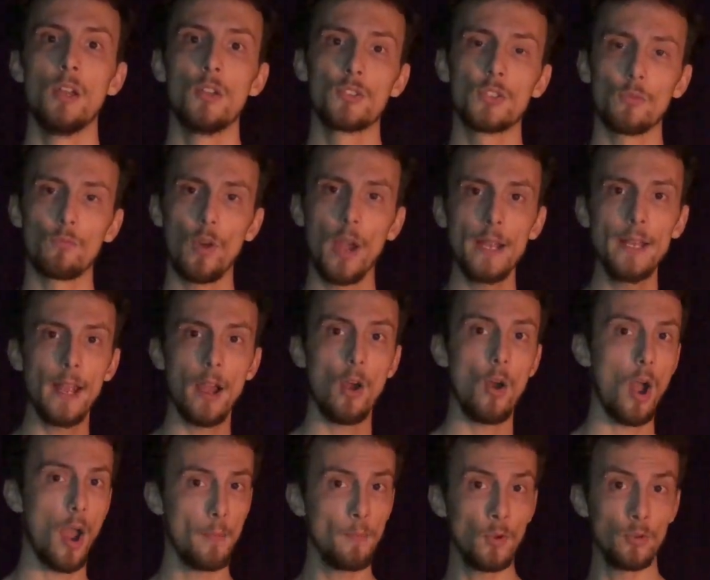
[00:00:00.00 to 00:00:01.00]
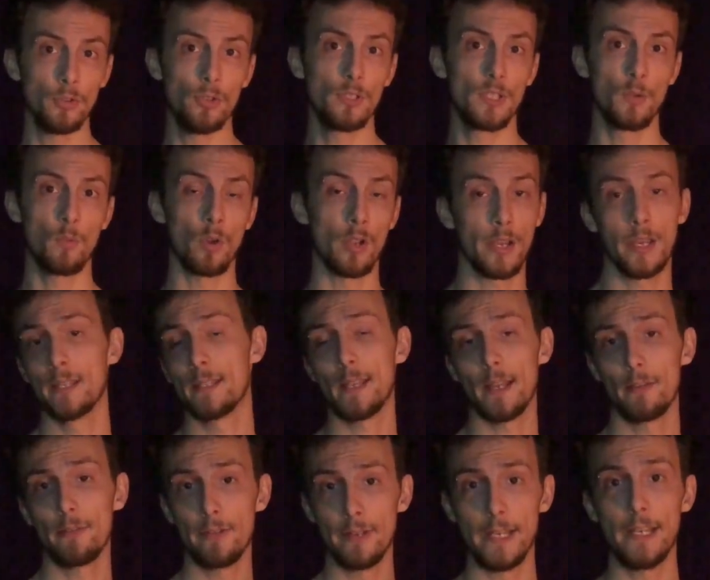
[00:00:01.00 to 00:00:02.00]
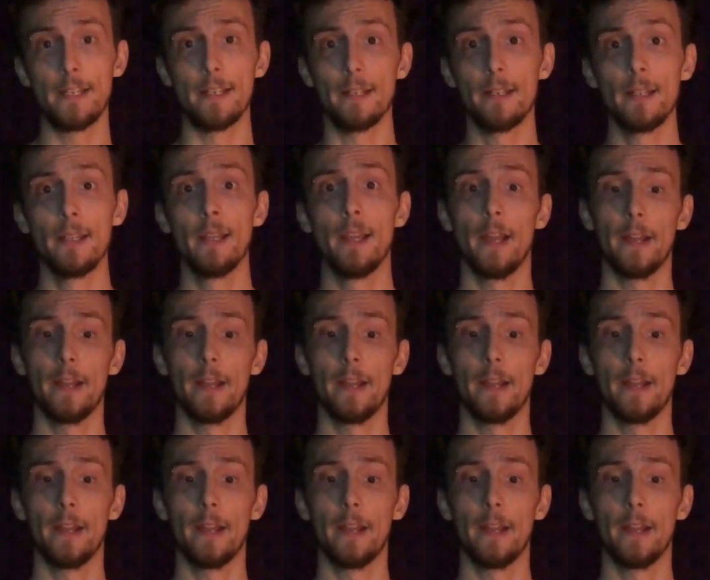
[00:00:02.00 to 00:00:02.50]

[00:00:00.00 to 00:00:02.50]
So right now, I'm not using one because I don't need it.